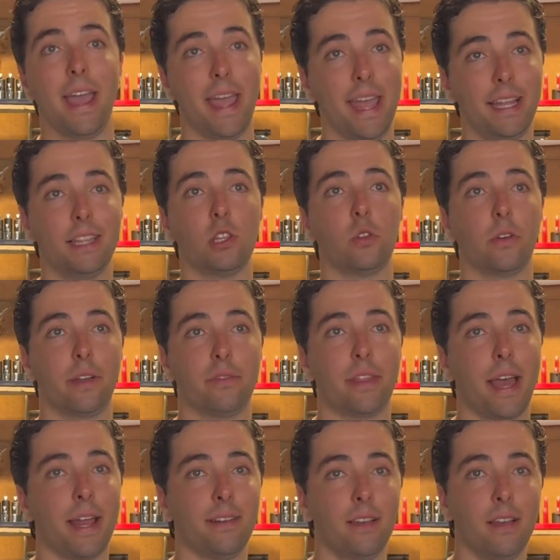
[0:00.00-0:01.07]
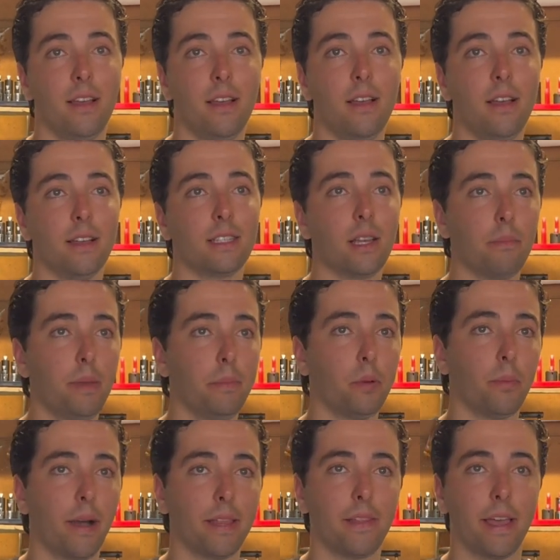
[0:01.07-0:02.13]
hate the look of that. Some people
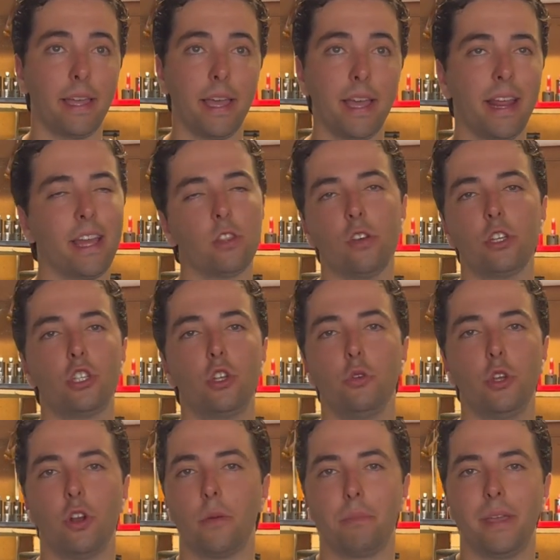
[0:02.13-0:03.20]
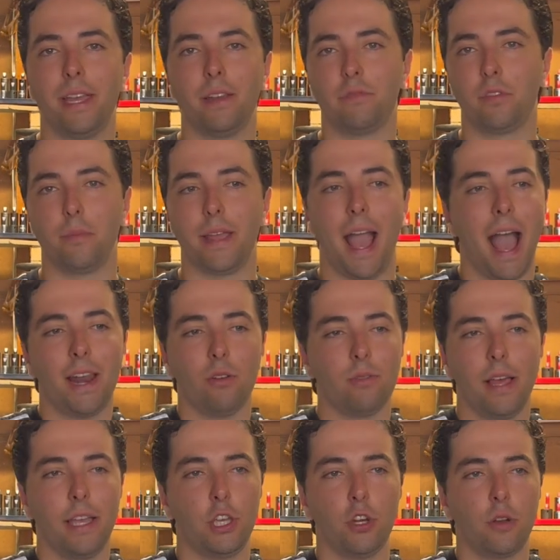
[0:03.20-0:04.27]
might like it. It looks too European for me. I don't
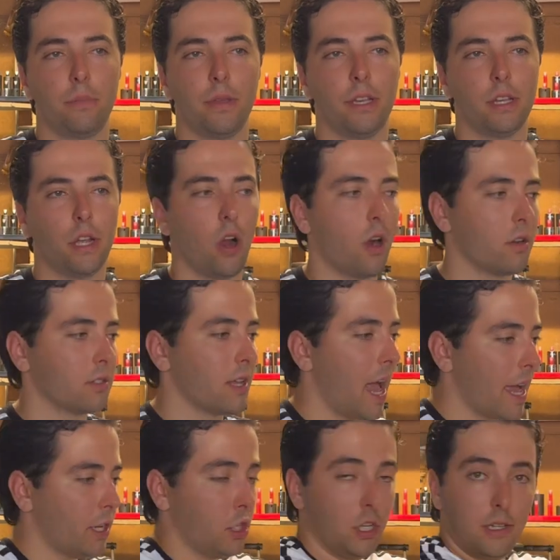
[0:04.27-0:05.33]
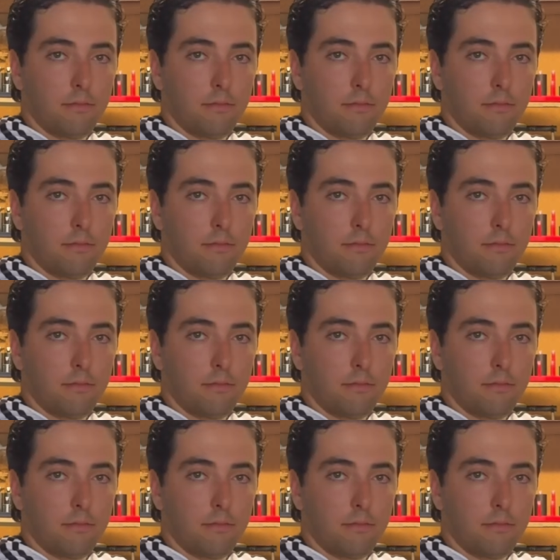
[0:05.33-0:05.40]
like European cars. I